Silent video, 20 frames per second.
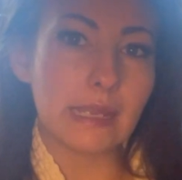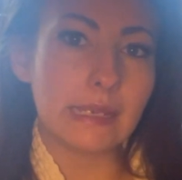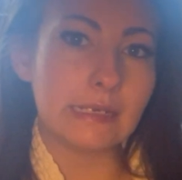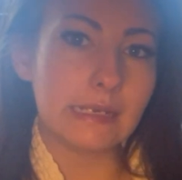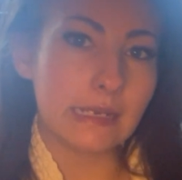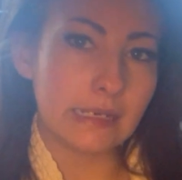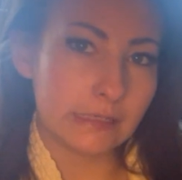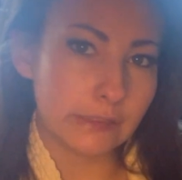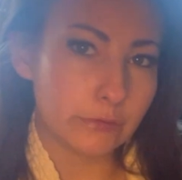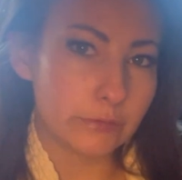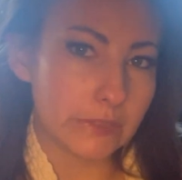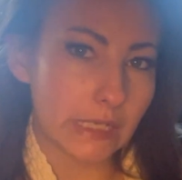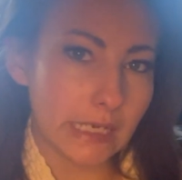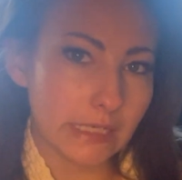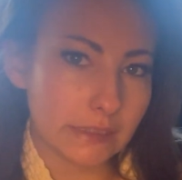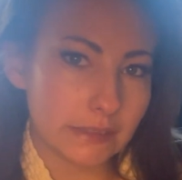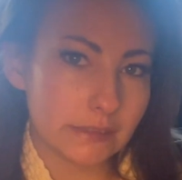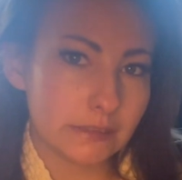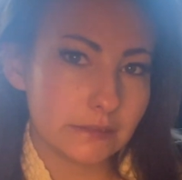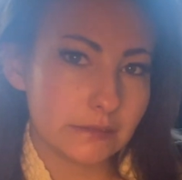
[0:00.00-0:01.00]
and inundate.
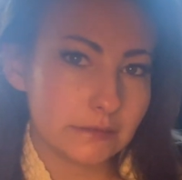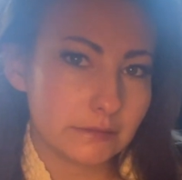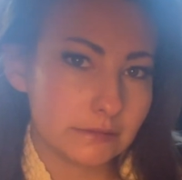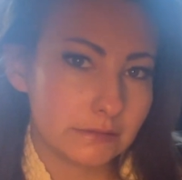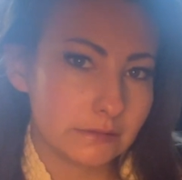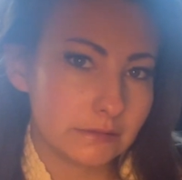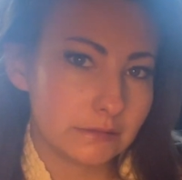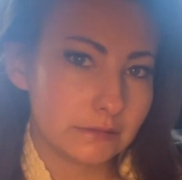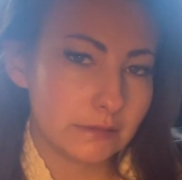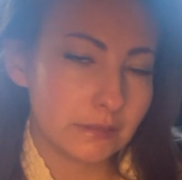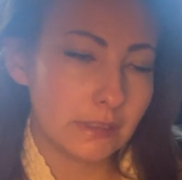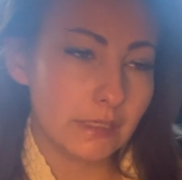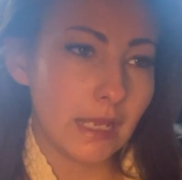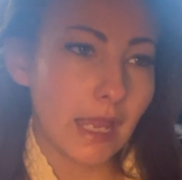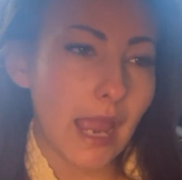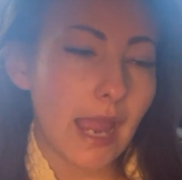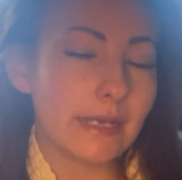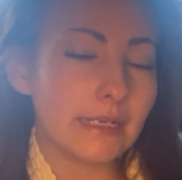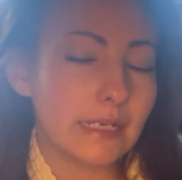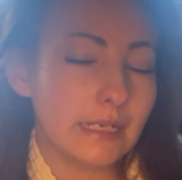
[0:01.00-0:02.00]

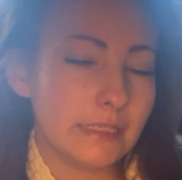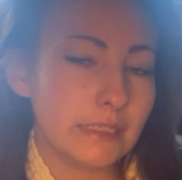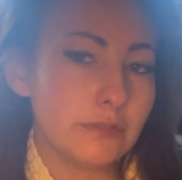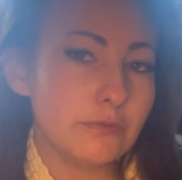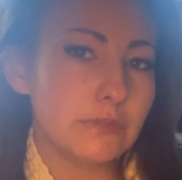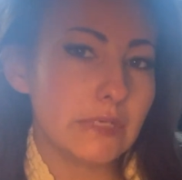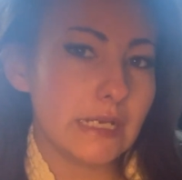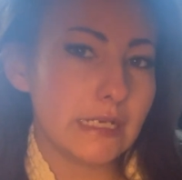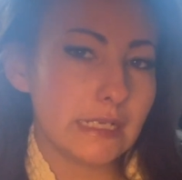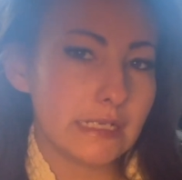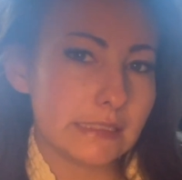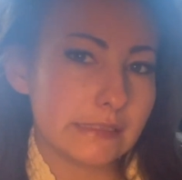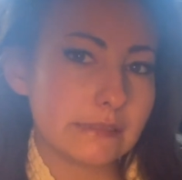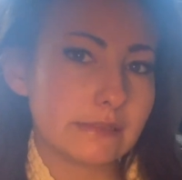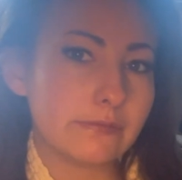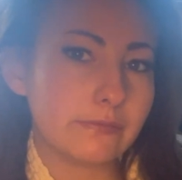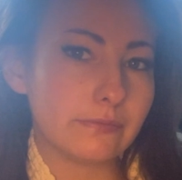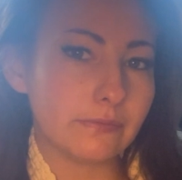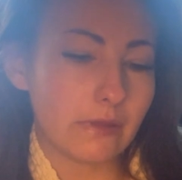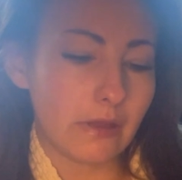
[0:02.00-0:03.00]
An inundate is to
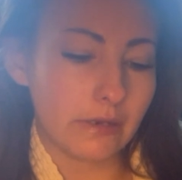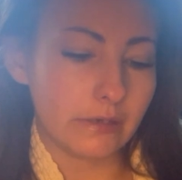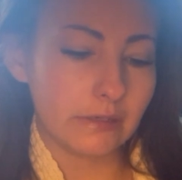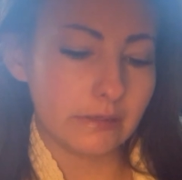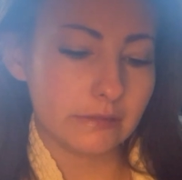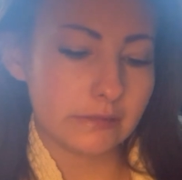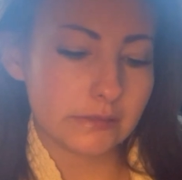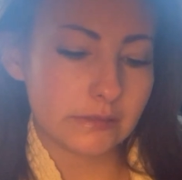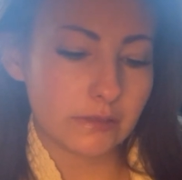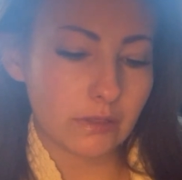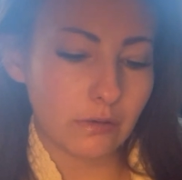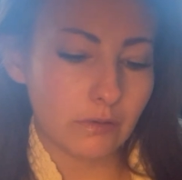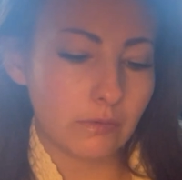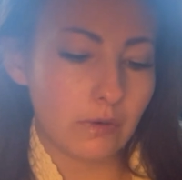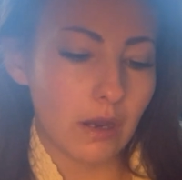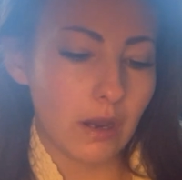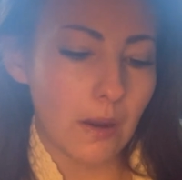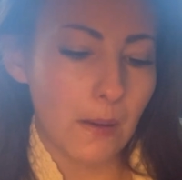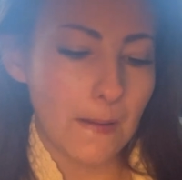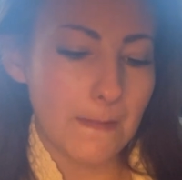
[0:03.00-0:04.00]
flood. So
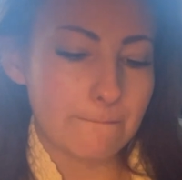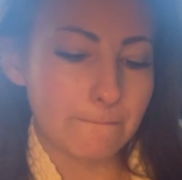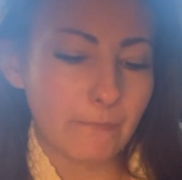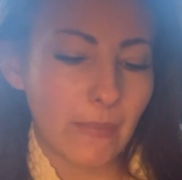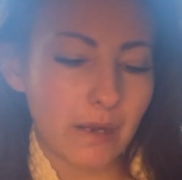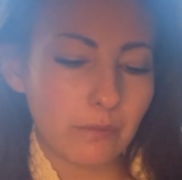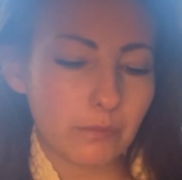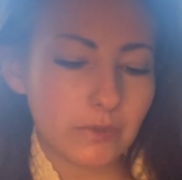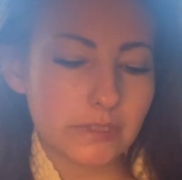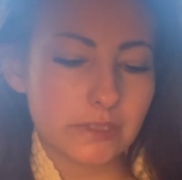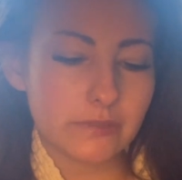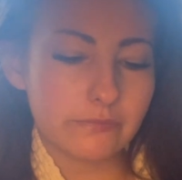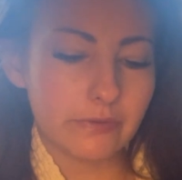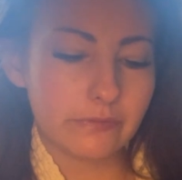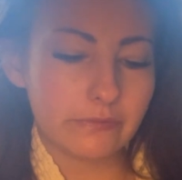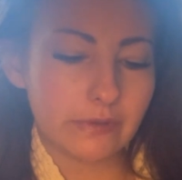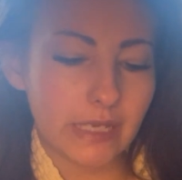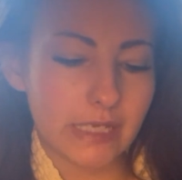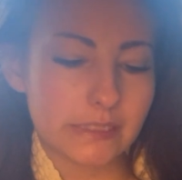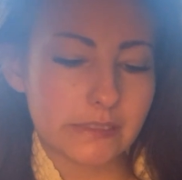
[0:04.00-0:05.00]
my words of
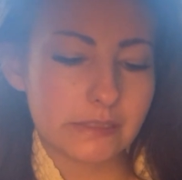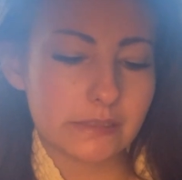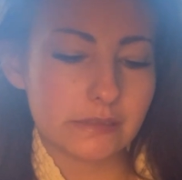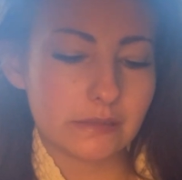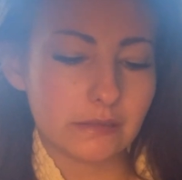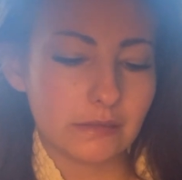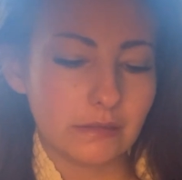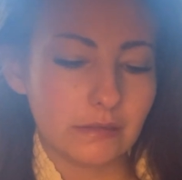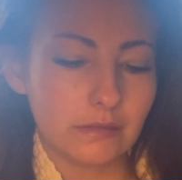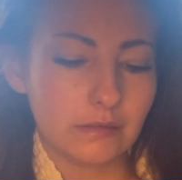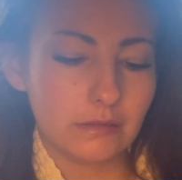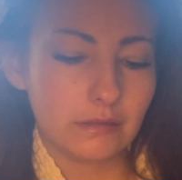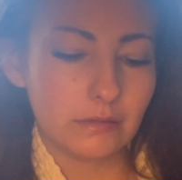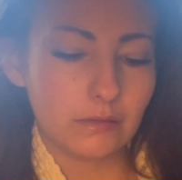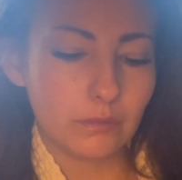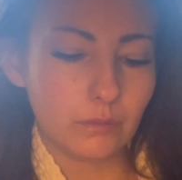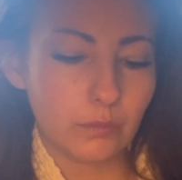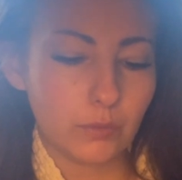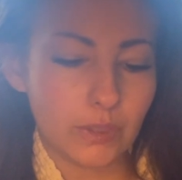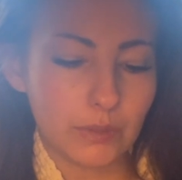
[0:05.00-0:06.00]
advice
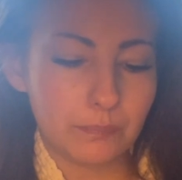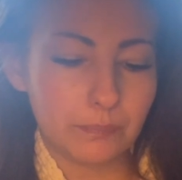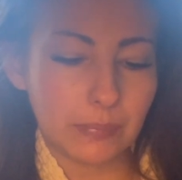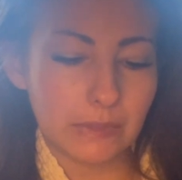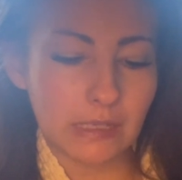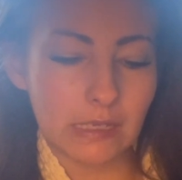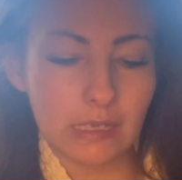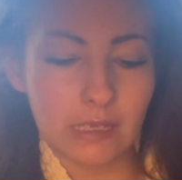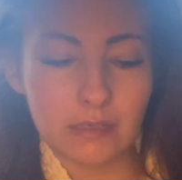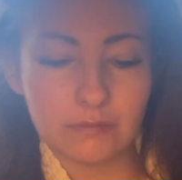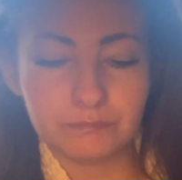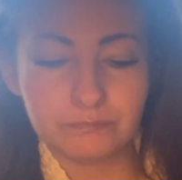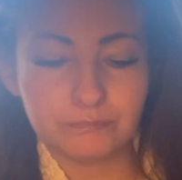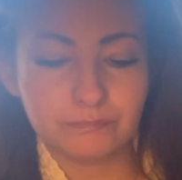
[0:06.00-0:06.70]
would be